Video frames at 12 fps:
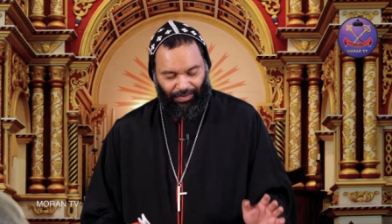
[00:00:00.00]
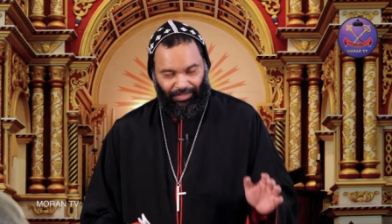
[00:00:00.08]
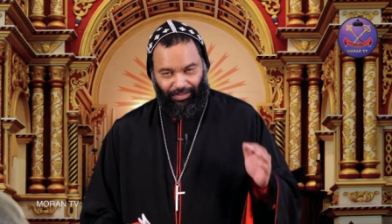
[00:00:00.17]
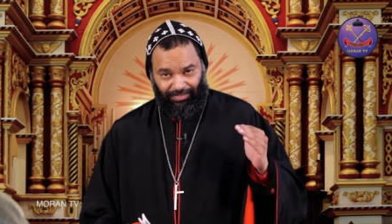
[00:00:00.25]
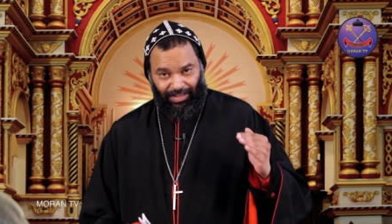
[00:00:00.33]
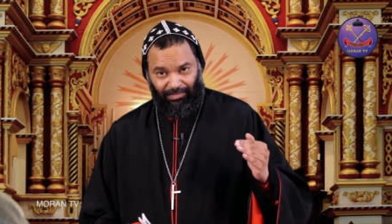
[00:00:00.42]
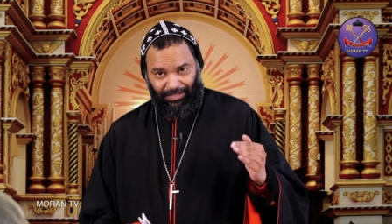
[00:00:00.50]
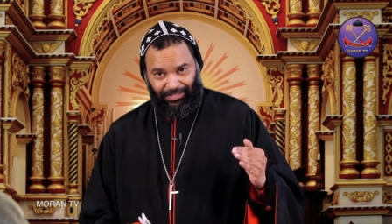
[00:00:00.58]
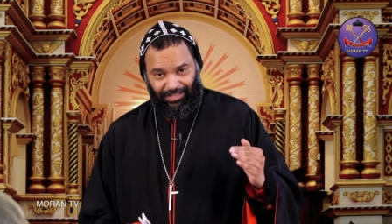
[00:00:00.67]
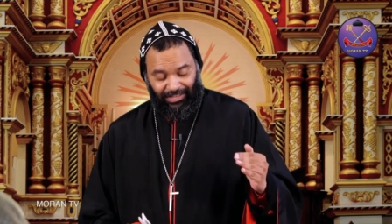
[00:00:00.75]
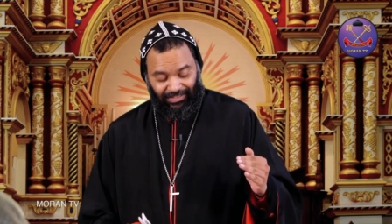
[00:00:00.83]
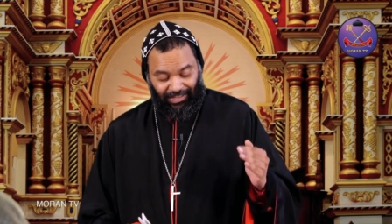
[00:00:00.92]
the
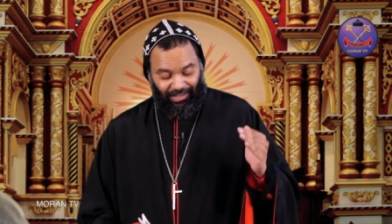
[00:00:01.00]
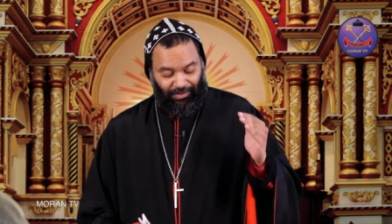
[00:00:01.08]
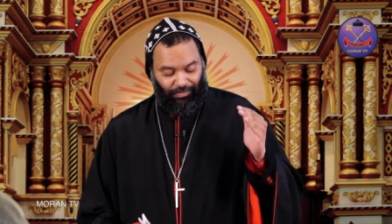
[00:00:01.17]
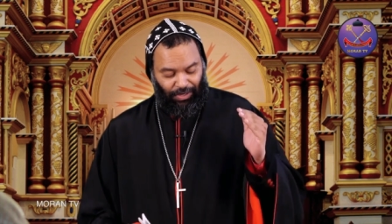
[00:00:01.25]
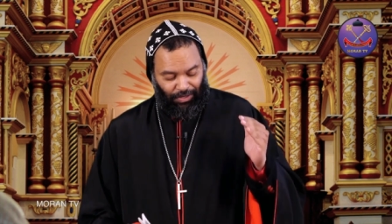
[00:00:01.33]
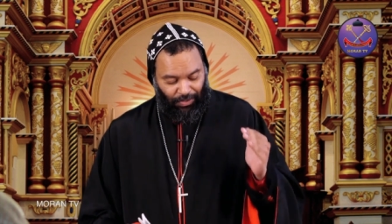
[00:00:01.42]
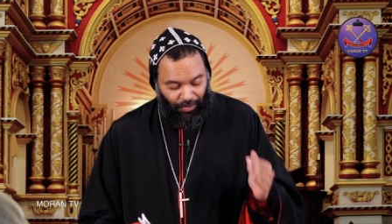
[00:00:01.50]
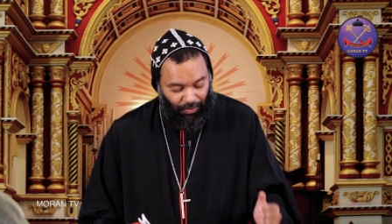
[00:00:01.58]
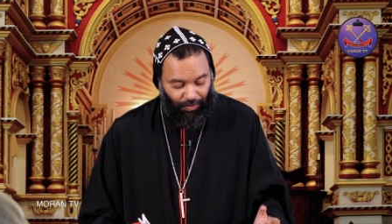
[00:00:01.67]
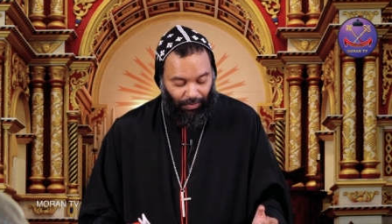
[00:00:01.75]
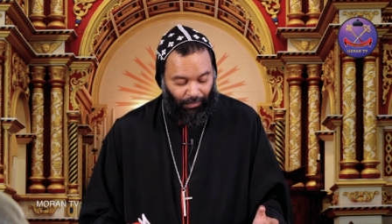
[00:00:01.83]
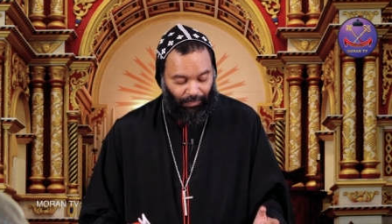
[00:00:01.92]
psalmist says, even
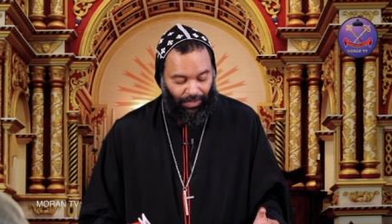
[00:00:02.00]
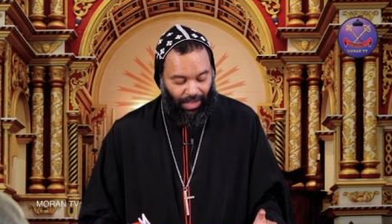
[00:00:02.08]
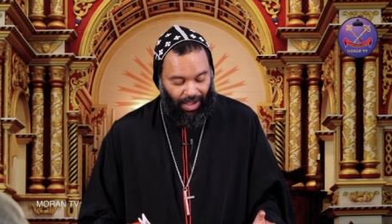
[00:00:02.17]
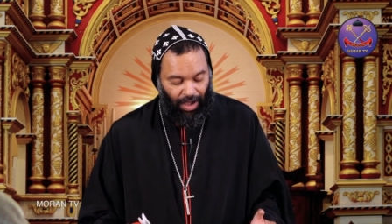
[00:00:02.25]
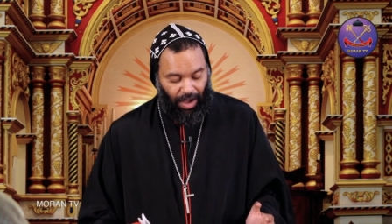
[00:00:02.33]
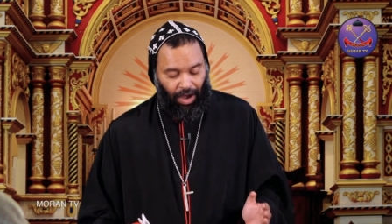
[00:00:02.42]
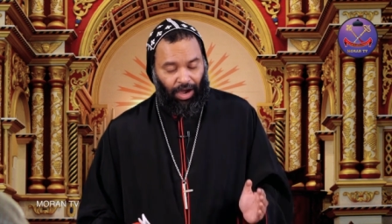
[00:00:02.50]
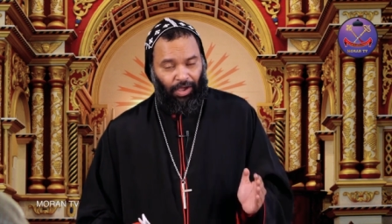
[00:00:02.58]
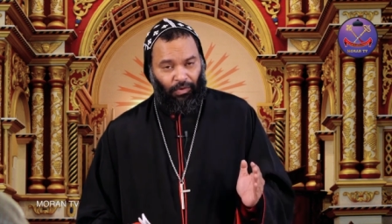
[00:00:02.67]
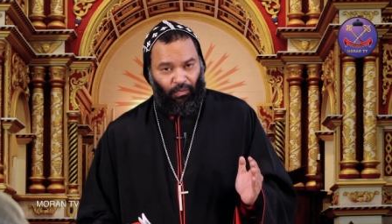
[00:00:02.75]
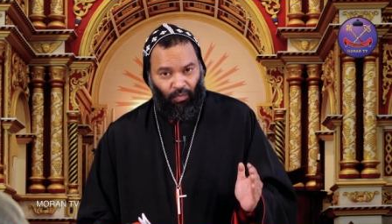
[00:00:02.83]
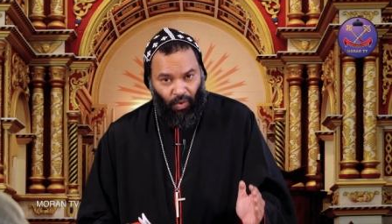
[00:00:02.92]
though
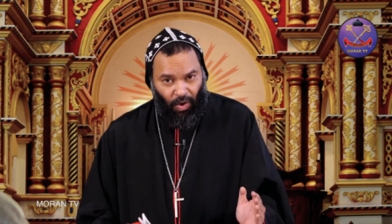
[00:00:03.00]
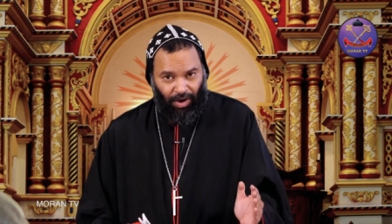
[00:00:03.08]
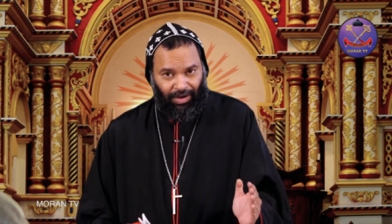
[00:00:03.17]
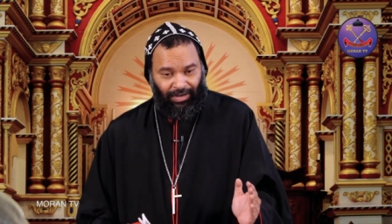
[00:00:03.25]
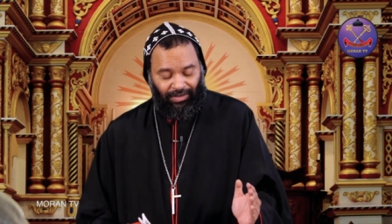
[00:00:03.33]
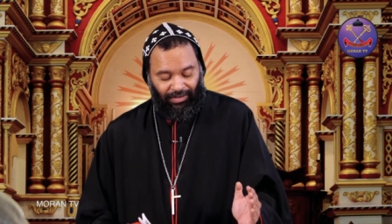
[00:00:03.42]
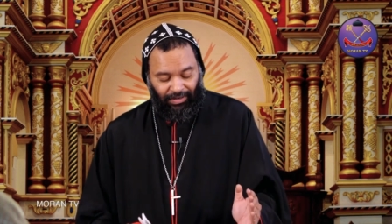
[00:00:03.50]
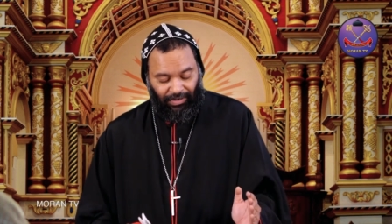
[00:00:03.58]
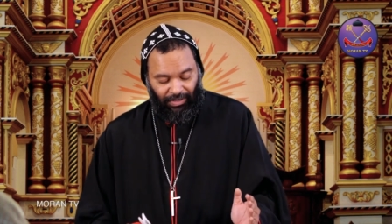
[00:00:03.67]
I walk